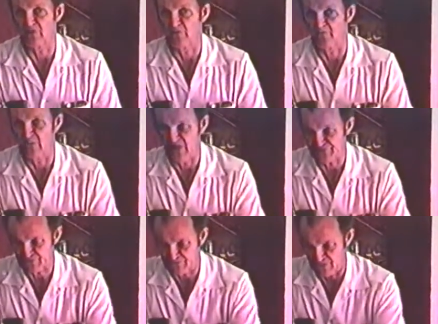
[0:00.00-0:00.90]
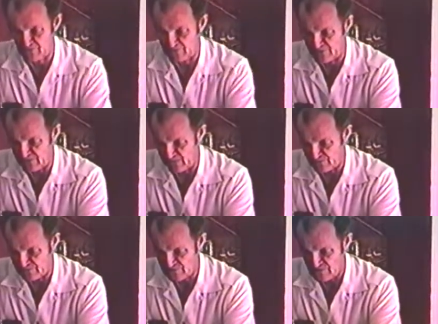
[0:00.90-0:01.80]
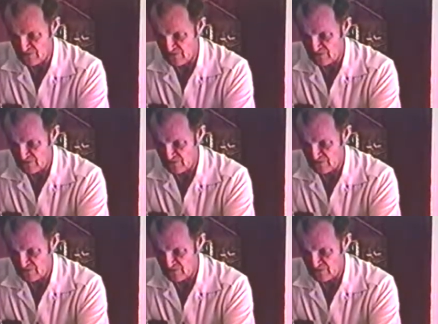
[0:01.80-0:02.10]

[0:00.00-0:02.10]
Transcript: I'm amazed about it, but it happens